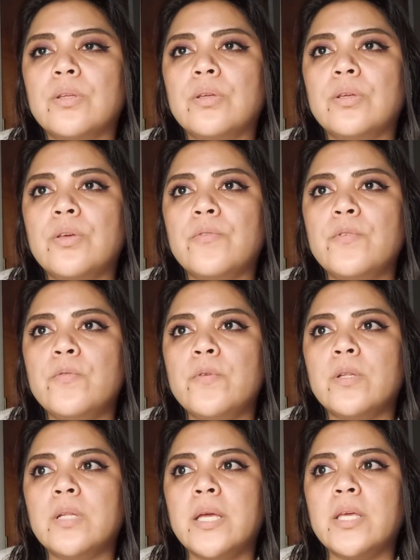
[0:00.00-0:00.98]
if you
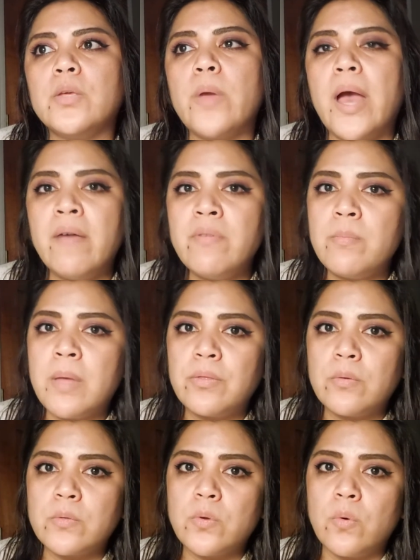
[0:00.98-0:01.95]
feel like you haven't met
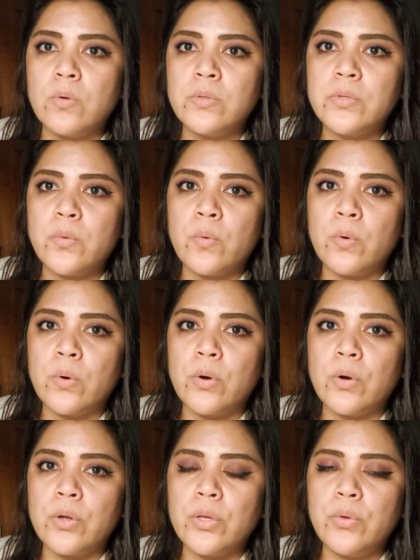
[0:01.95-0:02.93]
those goals
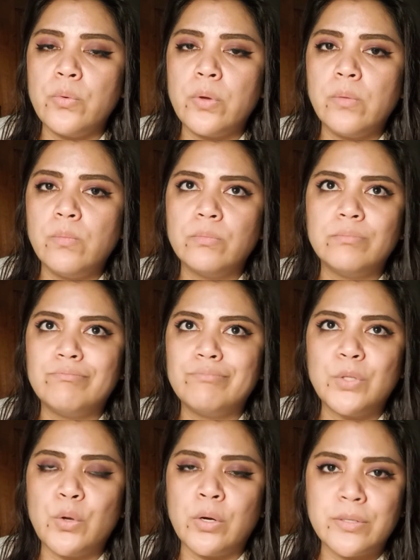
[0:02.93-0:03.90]
or you
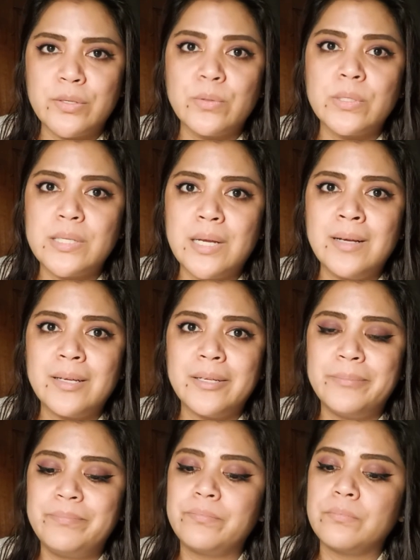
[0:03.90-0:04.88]
are still stuck,
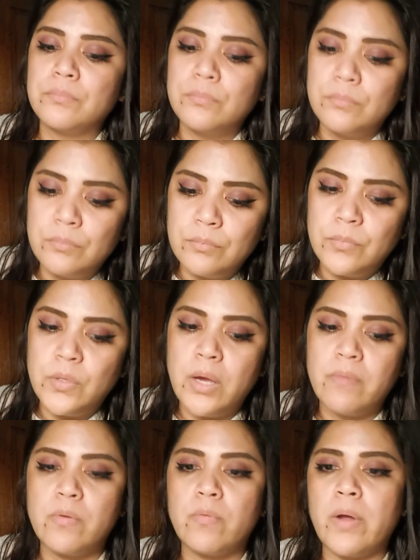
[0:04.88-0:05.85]
you
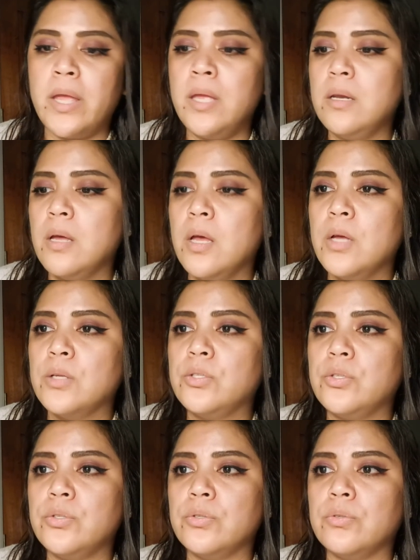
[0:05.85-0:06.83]
have a right
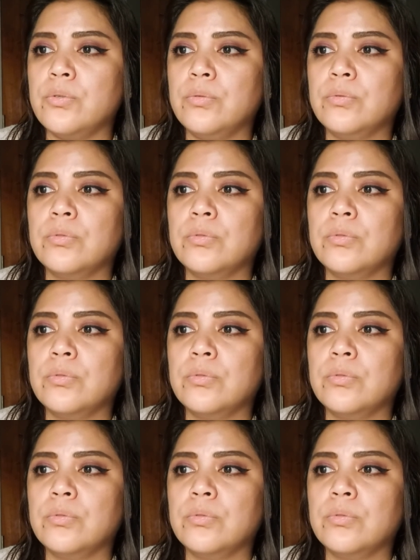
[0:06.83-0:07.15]
to